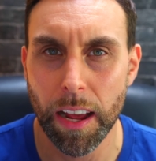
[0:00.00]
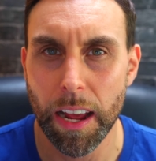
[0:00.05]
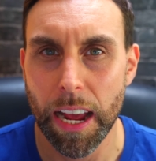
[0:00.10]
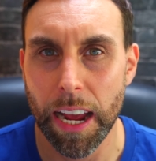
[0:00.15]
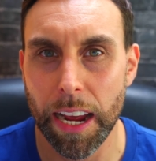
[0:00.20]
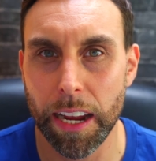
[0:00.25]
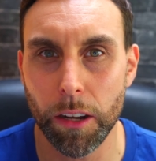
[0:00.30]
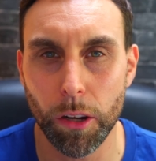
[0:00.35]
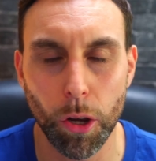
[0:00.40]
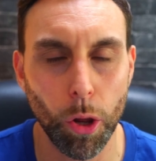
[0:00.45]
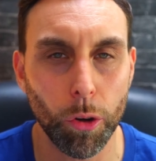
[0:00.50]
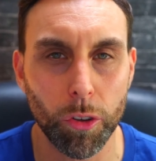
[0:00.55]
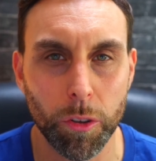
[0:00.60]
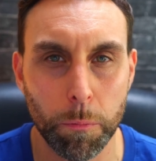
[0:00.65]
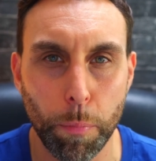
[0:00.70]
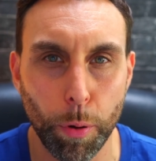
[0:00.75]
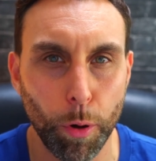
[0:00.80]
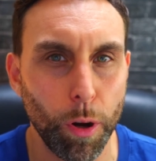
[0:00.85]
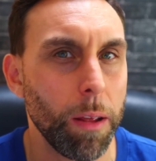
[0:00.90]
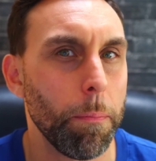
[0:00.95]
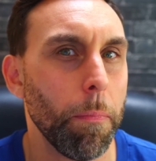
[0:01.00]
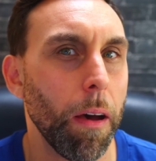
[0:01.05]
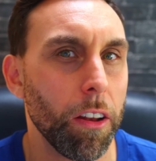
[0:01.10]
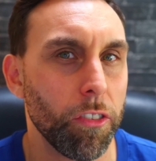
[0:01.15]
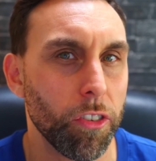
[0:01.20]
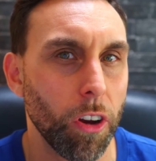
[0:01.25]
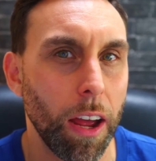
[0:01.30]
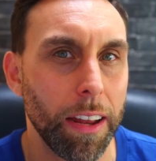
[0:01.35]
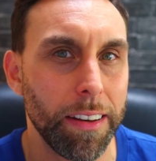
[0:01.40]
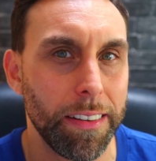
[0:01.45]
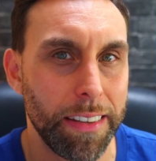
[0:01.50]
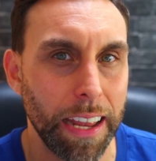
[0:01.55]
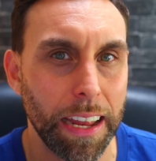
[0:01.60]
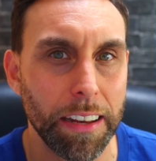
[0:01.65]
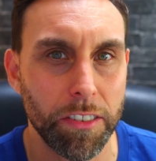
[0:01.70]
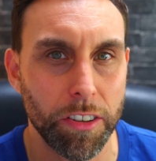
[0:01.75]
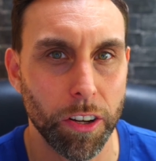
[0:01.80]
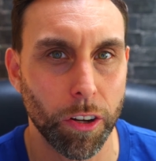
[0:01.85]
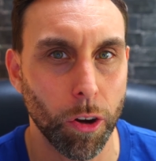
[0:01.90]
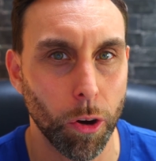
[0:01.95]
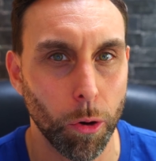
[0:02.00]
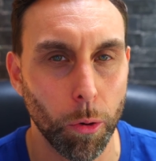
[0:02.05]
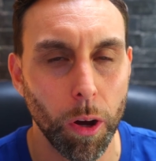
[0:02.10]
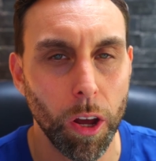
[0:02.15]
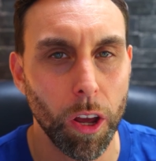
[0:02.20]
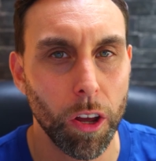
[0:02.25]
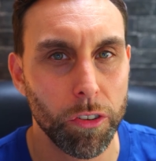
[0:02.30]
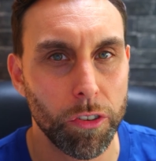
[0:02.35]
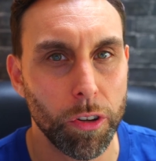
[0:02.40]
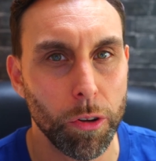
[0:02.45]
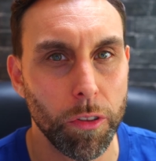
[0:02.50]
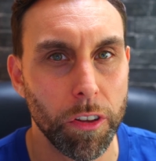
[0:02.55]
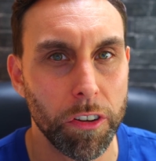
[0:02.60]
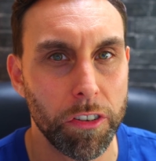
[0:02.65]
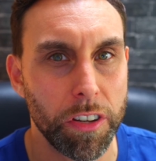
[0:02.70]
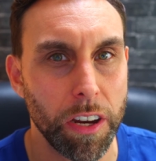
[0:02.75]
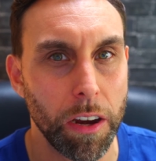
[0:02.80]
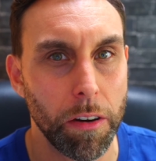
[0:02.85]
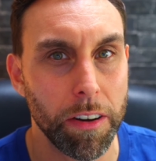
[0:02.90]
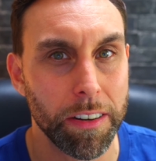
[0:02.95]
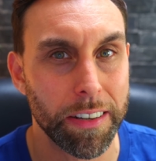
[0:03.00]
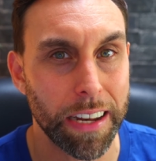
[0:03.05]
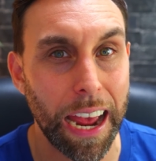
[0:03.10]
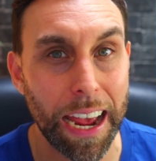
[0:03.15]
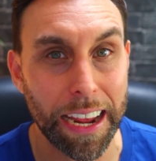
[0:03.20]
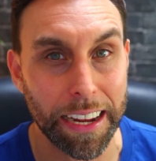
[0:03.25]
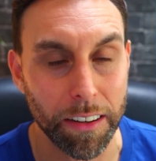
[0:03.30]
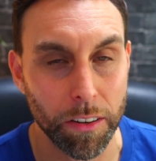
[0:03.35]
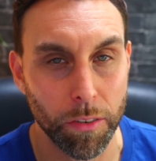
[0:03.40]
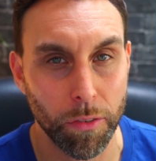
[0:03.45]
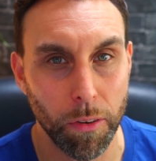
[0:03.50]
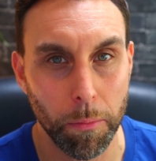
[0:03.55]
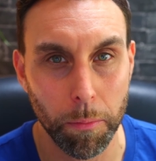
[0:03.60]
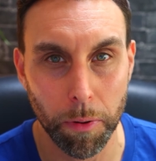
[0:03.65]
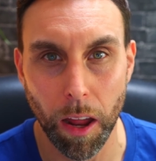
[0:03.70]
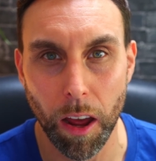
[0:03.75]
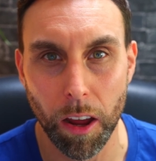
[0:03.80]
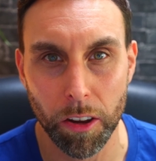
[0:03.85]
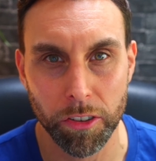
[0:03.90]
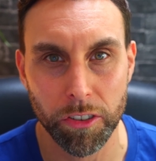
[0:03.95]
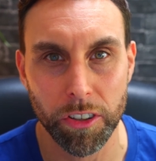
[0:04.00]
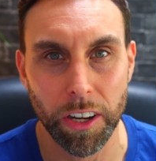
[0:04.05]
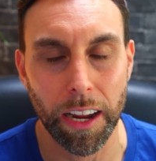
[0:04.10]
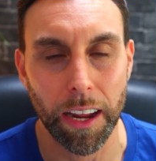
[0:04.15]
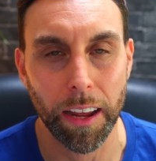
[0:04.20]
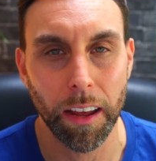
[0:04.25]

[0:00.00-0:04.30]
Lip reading: It looks pretty much identical to the Series 8 from last year.